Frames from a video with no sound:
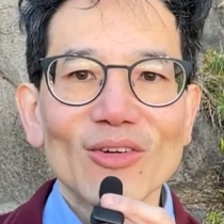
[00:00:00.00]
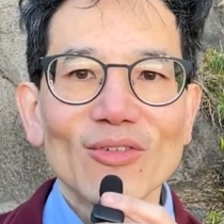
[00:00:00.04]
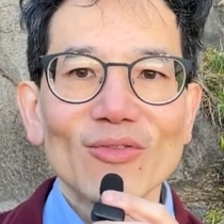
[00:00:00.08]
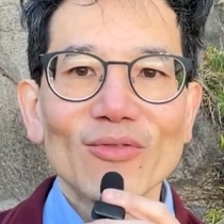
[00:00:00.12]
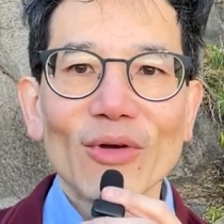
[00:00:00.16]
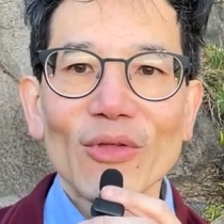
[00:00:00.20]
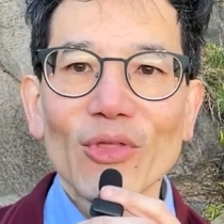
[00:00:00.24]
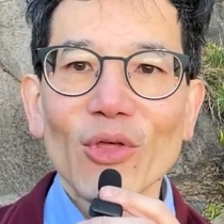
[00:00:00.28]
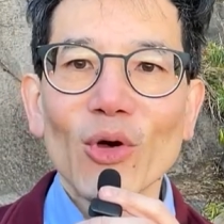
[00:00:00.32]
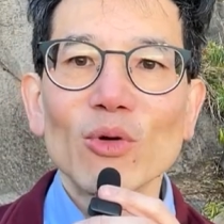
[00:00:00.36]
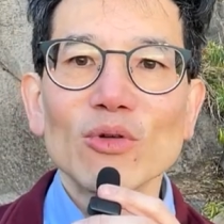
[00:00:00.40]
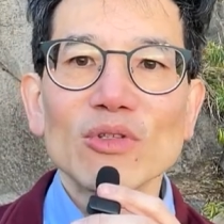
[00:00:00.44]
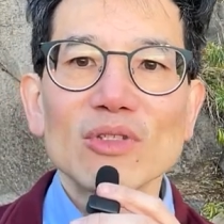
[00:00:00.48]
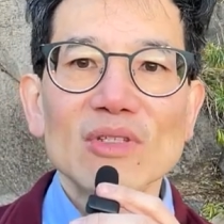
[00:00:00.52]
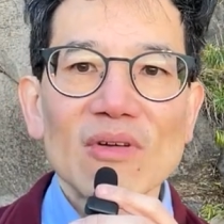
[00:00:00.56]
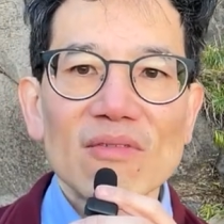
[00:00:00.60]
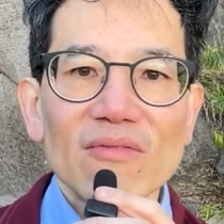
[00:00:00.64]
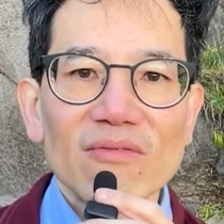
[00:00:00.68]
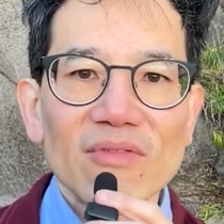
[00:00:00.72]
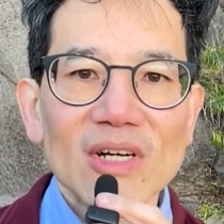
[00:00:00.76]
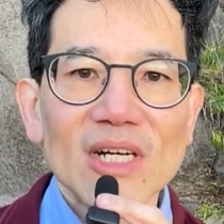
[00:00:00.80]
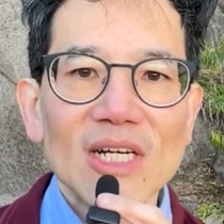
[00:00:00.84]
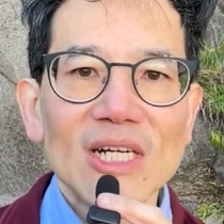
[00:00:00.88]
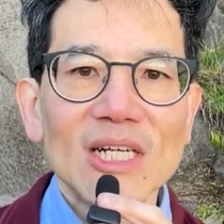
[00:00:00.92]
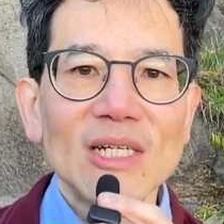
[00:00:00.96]
for those
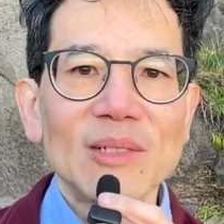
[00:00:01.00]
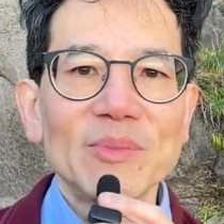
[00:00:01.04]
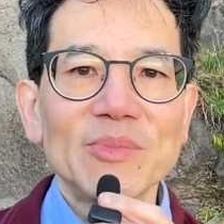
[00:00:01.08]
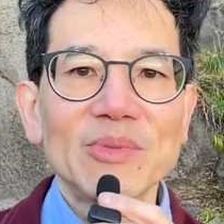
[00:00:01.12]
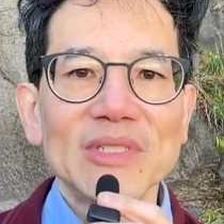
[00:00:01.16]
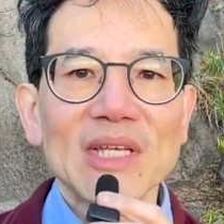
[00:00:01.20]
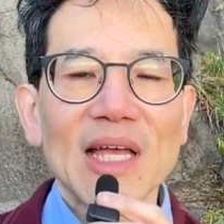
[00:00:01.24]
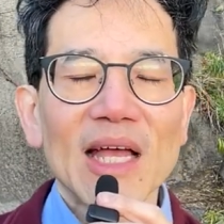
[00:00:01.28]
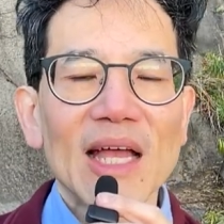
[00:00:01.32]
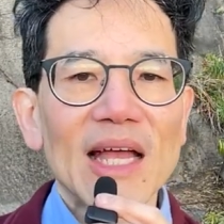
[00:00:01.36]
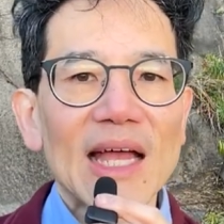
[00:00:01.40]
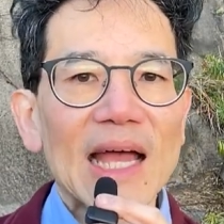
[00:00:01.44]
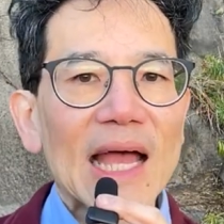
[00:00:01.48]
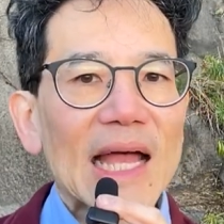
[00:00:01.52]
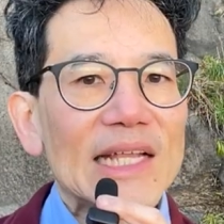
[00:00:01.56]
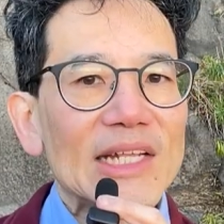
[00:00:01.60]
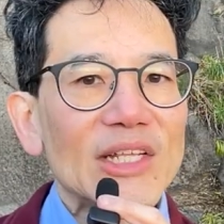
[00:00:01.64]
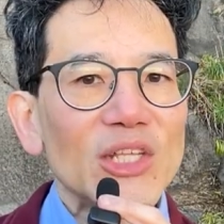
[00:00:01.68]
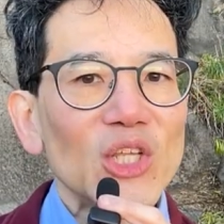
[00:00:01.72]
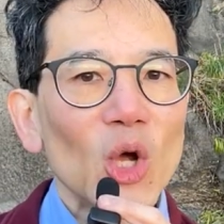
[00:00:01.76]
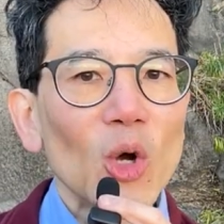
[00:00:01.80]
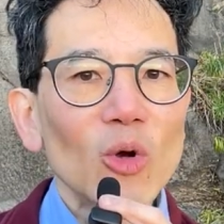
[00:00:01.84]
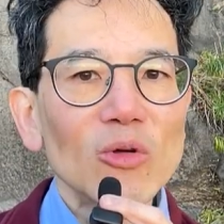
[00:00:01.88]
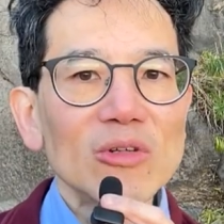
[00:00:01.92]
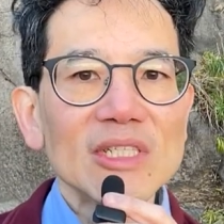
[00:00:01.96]
verbs
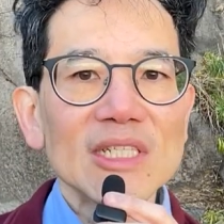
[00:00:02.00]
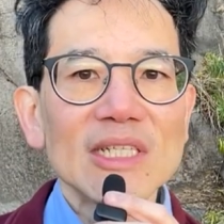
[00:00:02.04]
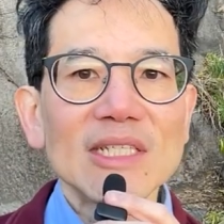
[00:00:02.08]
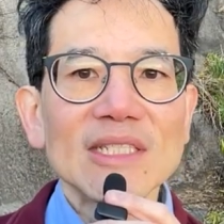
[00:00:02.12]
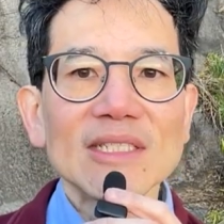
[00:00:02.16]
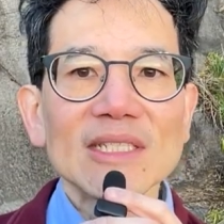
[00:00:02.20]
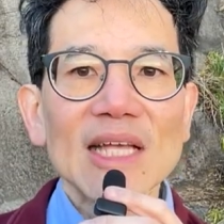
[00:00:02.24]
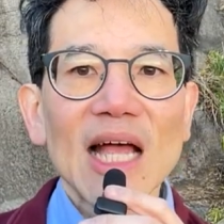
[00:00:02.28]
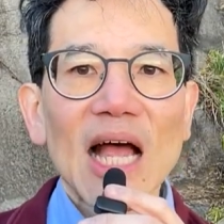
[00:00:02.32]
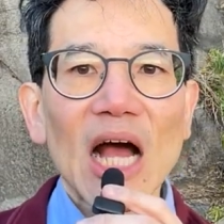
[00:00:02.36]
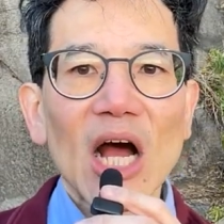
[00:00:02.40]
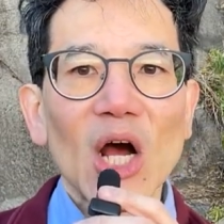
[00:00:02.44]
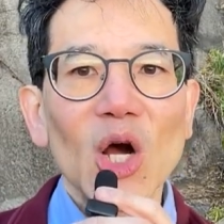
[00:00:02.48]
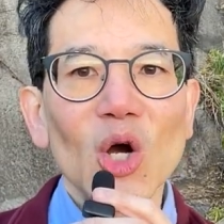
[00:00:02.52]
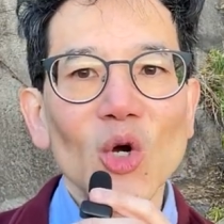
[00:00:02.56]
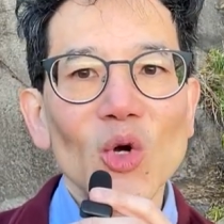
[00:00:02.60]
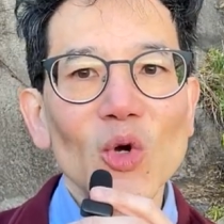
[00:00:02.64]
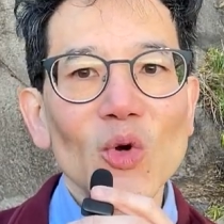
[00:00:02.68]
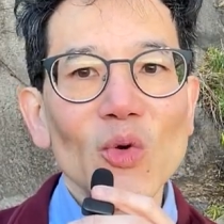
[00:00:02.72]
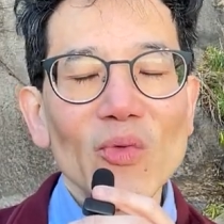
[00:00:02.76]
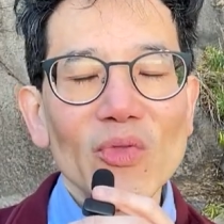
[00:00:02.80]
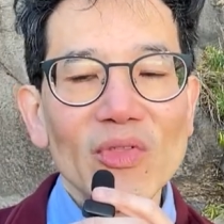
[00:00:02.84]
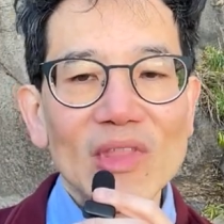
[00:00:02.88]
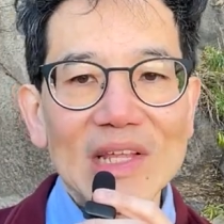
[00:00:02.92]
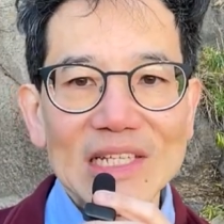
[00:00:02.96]
and notice
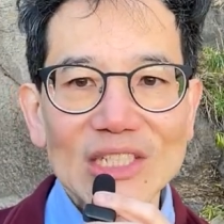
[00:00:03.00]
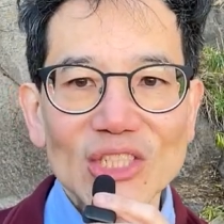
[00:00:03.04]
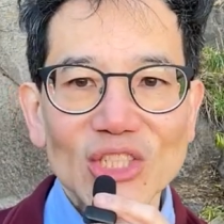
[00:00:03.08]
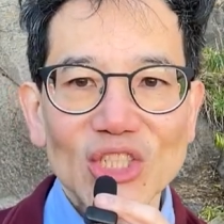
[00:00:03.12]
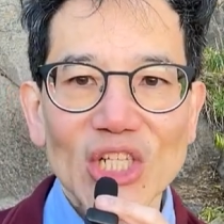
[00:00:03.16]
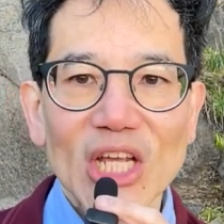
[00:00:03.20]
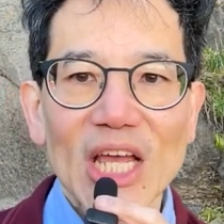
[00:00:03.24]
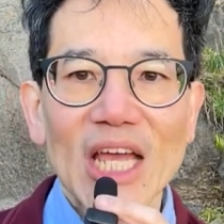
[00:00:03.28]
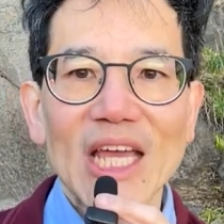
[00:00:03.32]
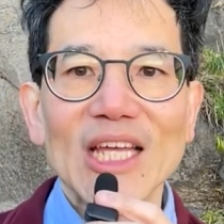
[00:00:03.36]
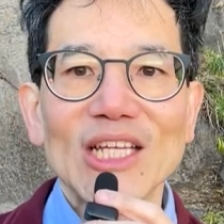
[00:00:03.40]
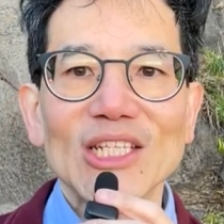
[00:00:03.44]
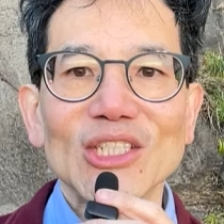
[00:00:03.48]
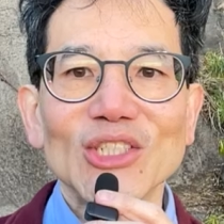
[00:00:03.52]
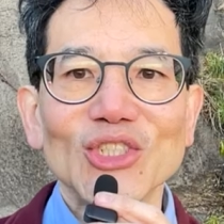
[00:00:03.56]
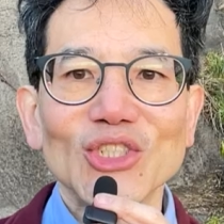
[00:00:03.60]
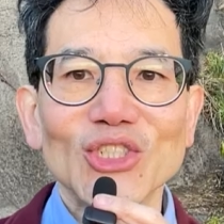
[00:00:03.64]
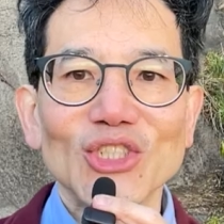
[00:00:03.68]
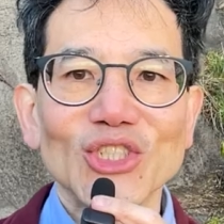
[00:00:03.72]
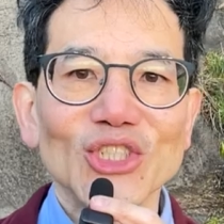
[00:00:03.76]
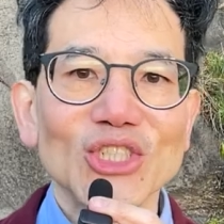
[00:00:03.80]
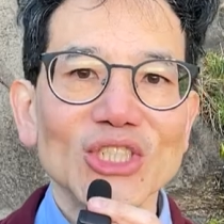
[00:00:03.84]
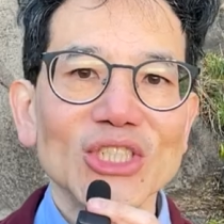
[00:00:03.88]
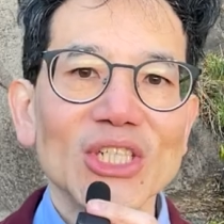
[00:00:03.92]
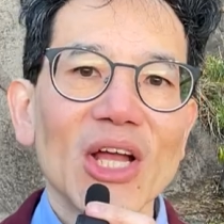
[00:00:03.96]
how they
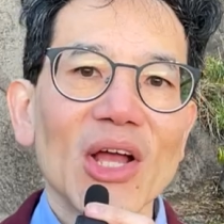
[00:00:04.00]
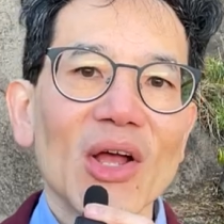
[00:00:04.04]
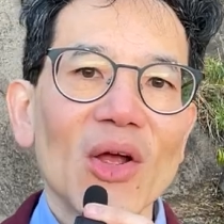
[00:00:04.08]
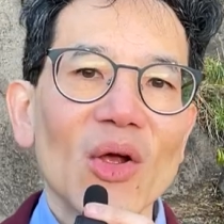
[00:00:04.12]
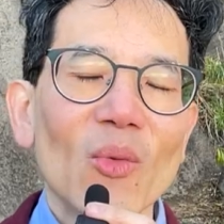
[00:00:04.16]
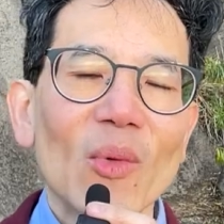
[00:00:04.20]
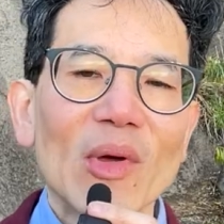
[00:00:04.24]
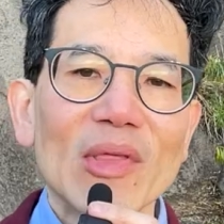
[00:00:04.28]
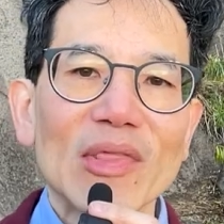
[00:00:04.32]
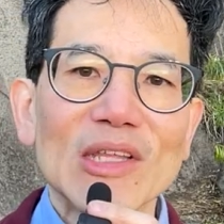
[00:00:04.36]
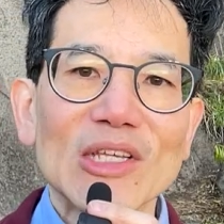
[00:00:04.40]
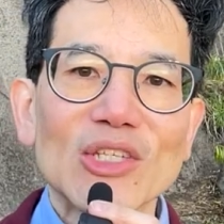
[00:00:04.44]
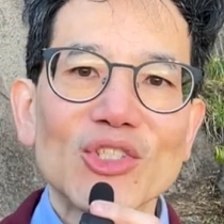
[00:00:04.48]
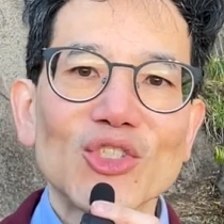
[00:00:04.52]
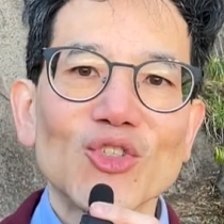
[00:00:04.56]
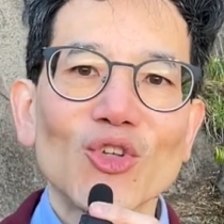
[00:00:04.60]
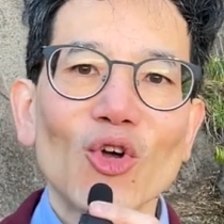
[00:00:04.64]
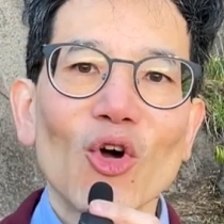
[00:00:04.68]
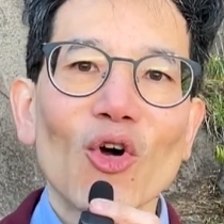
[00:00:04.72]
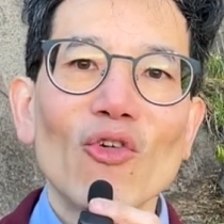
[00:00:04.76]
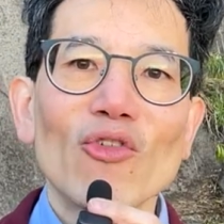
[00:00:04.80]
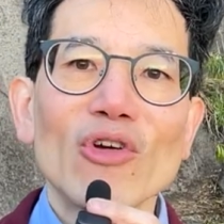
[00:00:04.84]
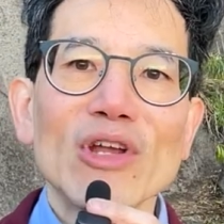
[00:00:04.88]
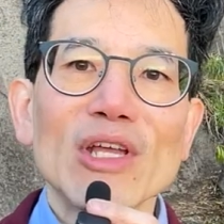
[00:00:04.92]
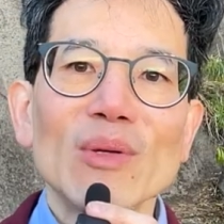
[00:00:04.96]
change when the
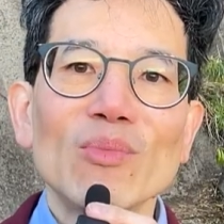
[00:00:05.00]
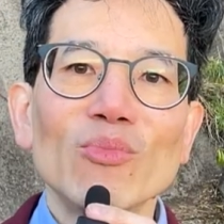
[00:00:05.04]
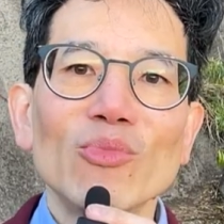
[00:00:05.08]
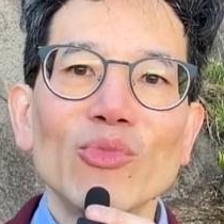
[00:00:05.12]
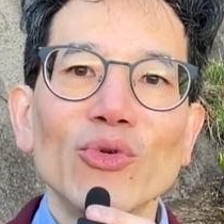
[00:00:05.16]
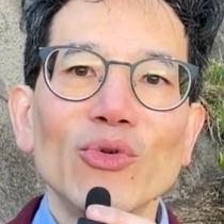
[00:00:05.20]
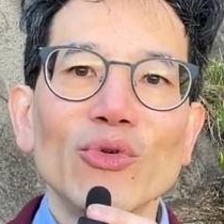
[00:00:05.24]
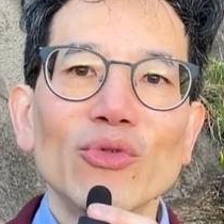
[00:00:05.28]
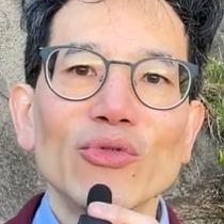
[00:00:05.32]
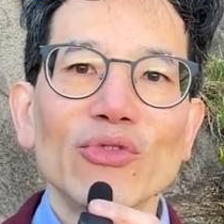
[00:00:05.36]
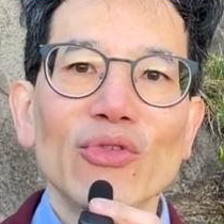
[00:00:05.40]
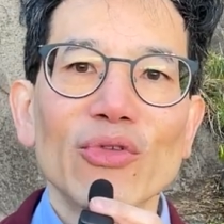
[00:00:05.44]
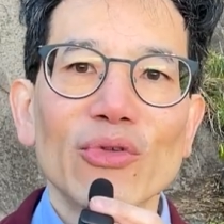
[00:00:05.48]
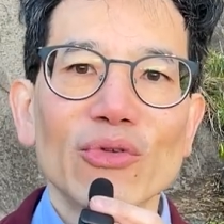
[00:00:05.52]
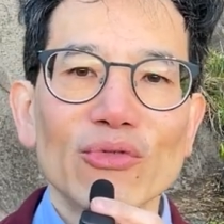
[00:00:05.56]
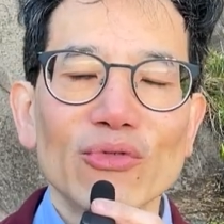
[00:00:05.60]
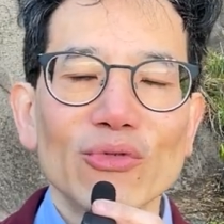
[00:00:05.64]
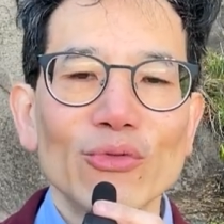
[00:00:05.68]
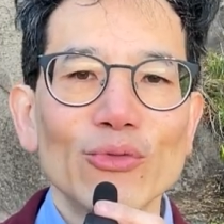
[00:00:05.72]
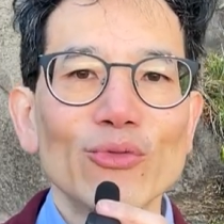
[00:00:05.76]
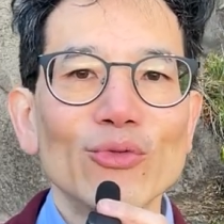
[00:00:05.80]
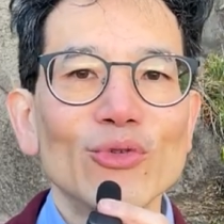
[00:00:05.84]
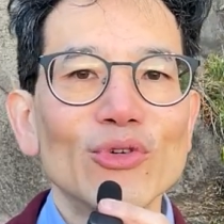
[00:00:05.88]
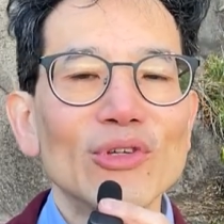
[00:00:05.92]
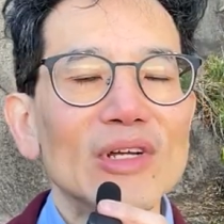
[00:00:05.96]
story moves
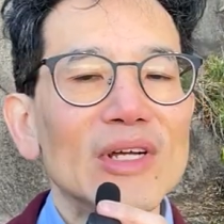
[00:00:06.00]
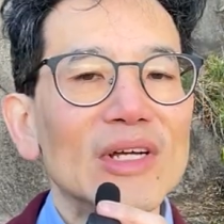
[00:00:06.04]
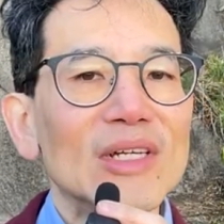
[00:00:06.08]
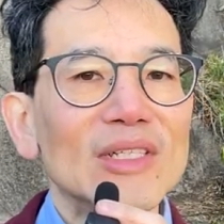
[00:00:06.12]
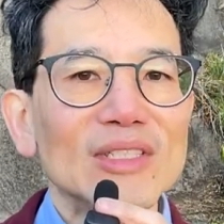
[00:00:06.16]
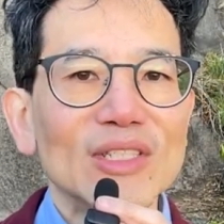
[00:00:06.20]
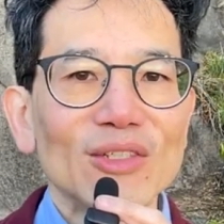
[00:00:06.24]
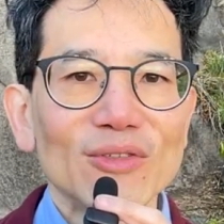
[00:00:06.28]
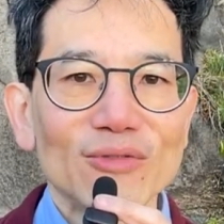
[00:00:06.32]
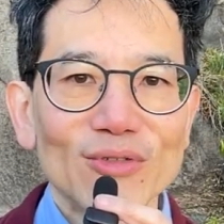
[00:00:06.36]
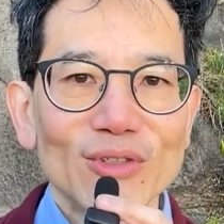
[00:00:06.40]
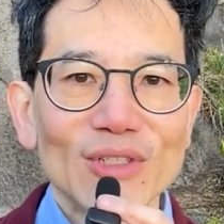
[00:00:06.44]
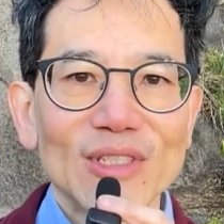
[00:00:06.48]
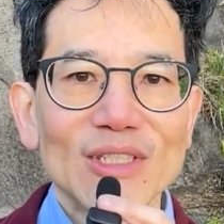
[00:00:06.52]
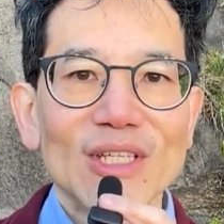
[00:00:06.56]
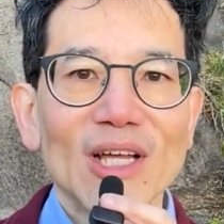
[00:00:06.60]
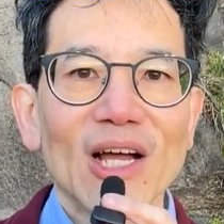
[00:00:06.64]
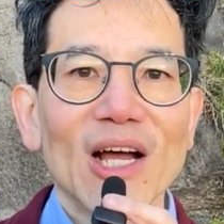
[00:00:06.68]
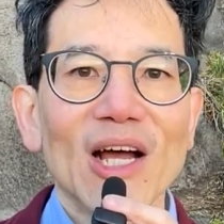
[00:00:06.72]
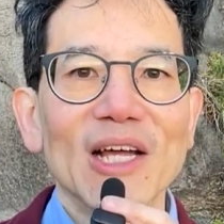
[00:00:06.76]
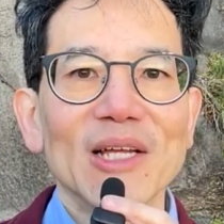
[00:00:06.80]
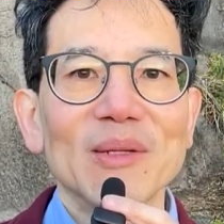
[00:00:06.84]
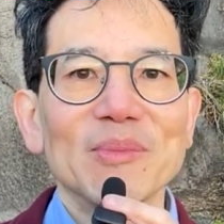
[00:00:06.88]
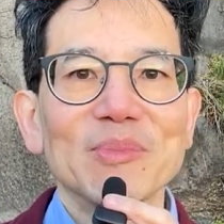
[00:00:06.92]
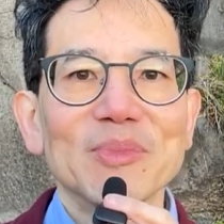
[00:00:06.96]
through different
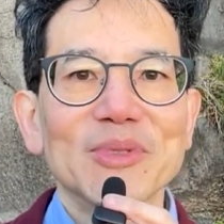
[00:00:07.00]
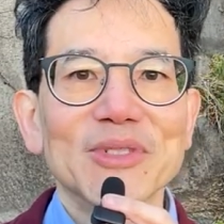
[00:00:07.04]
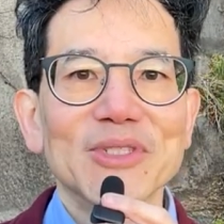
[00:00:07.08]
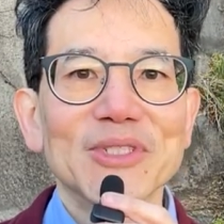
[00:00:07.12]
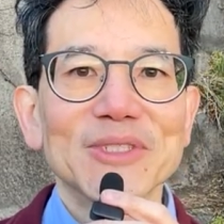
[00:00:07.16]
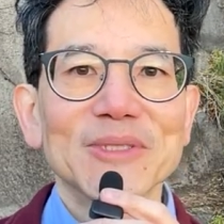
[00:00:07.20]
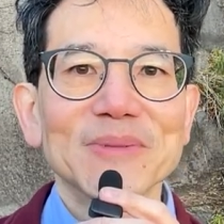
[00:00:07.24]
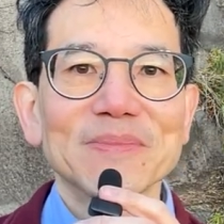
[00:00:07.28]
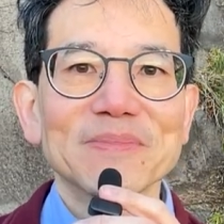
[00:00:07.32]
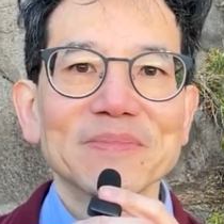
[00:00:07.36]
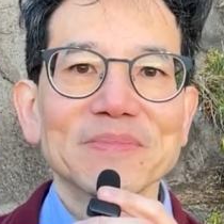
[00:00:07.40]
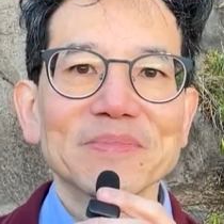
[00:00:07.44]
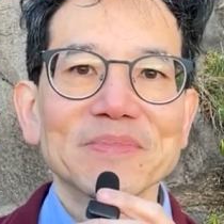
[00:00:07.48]
times.